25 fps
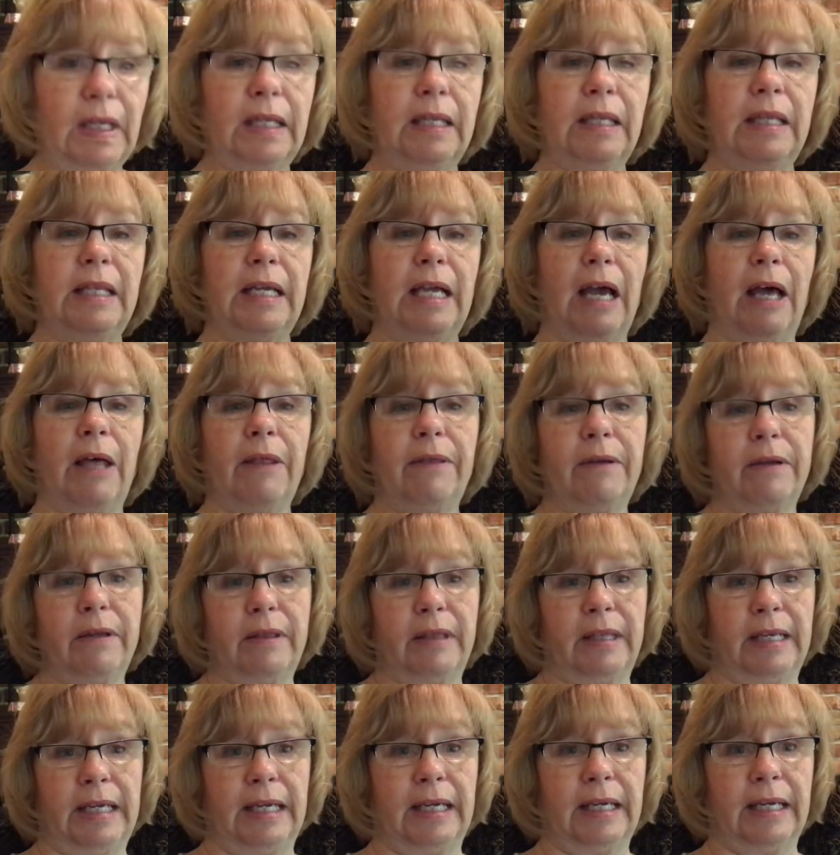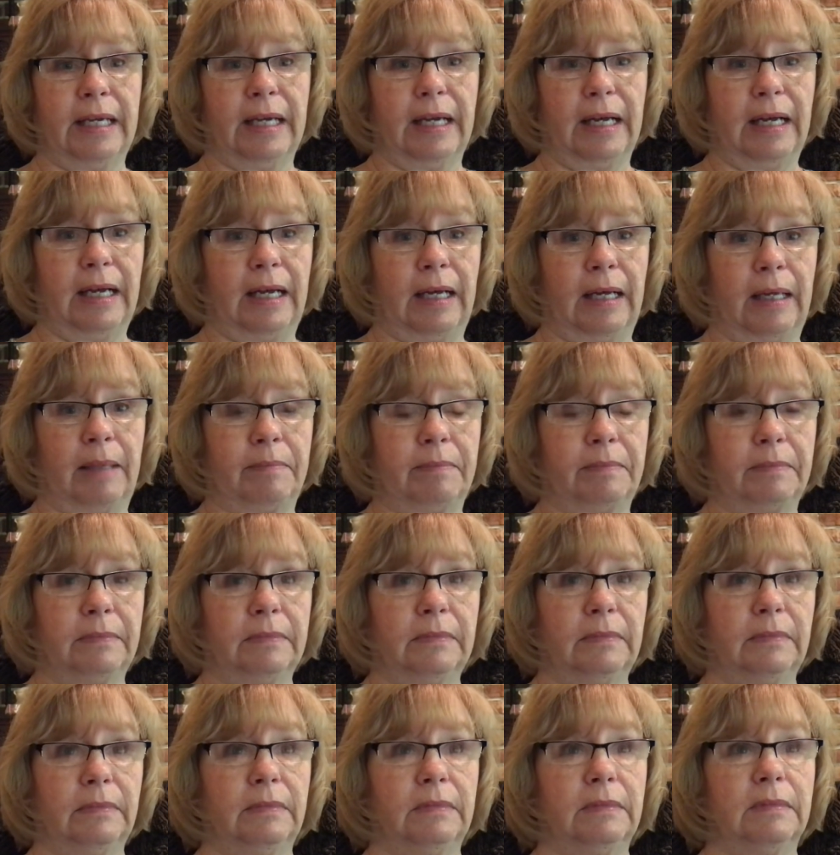The other thing,
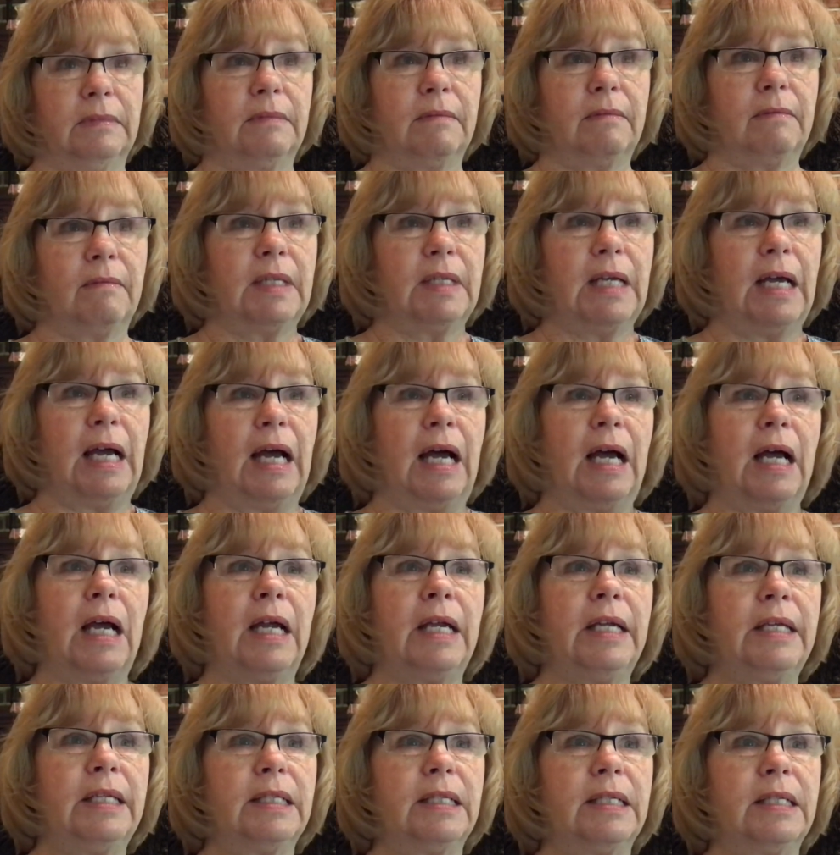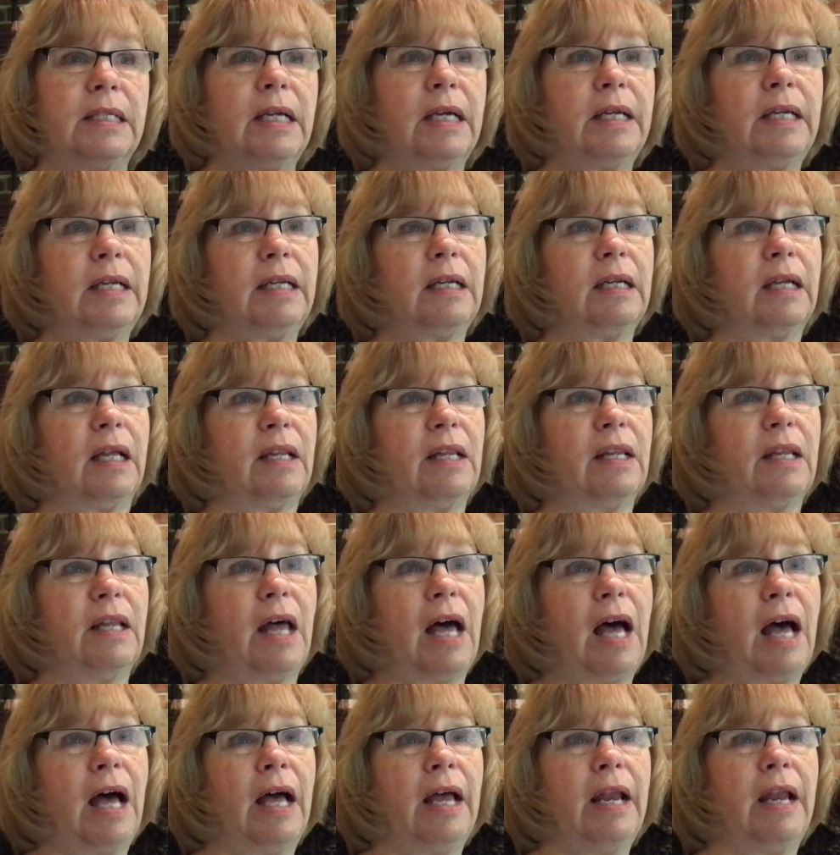I studied a
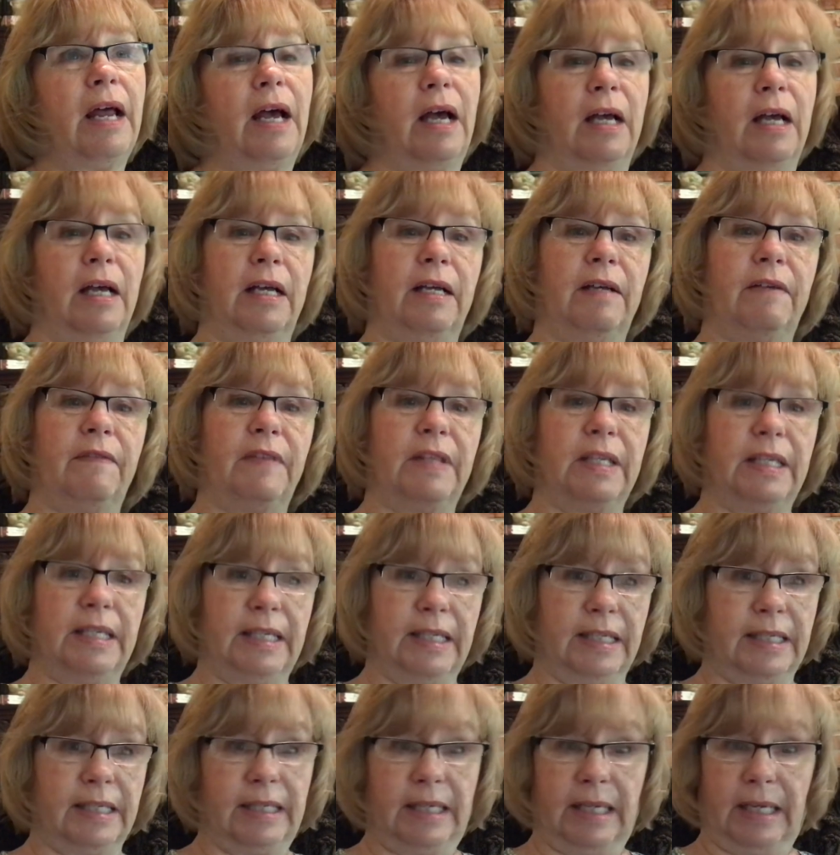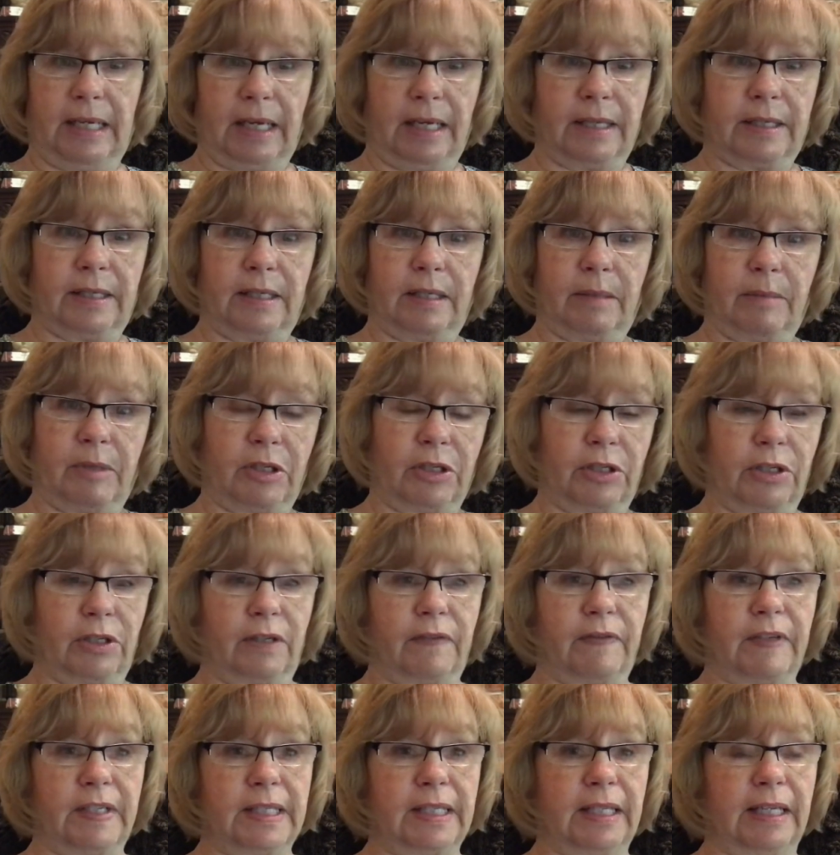lot of the Disney customer
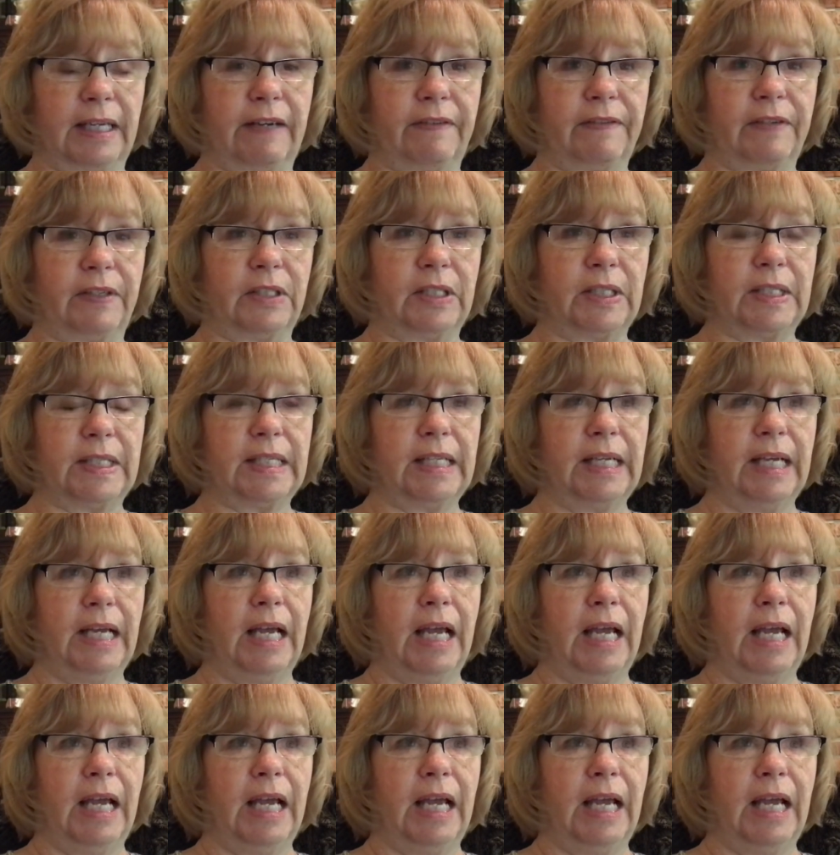service levels,